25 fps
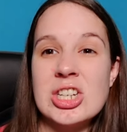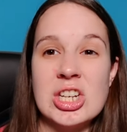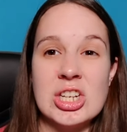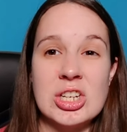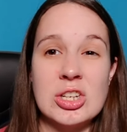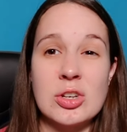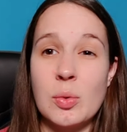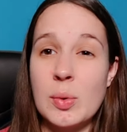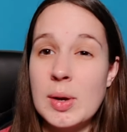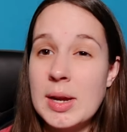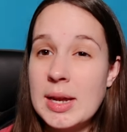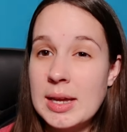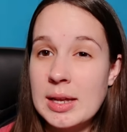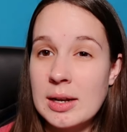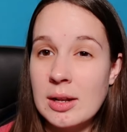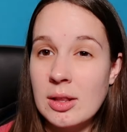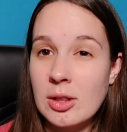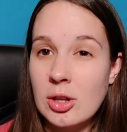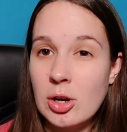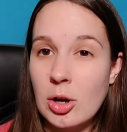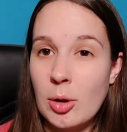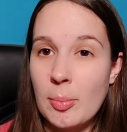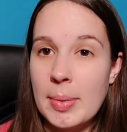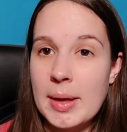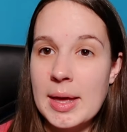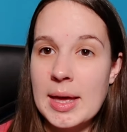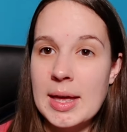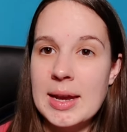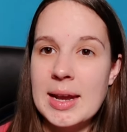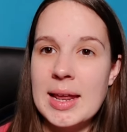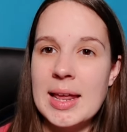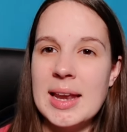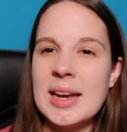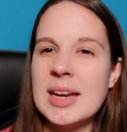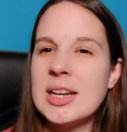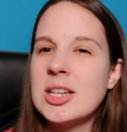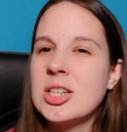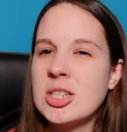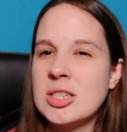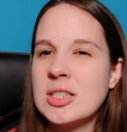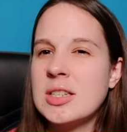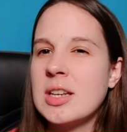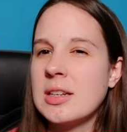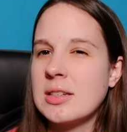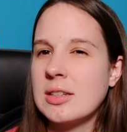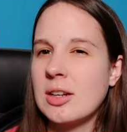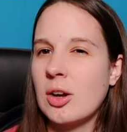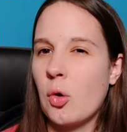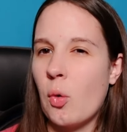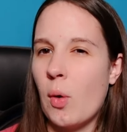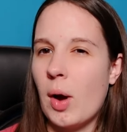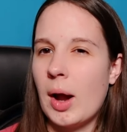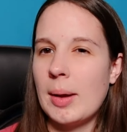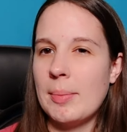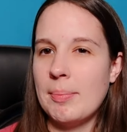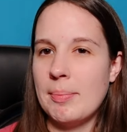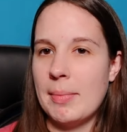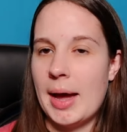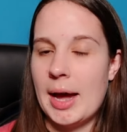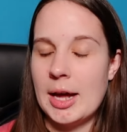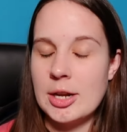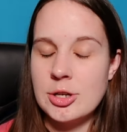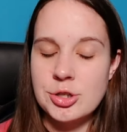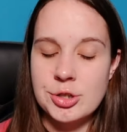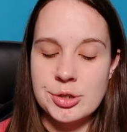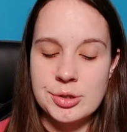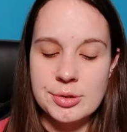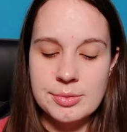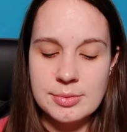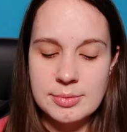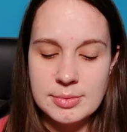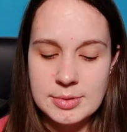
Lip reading: and tweak it a little bit, and it just doesn't quite match.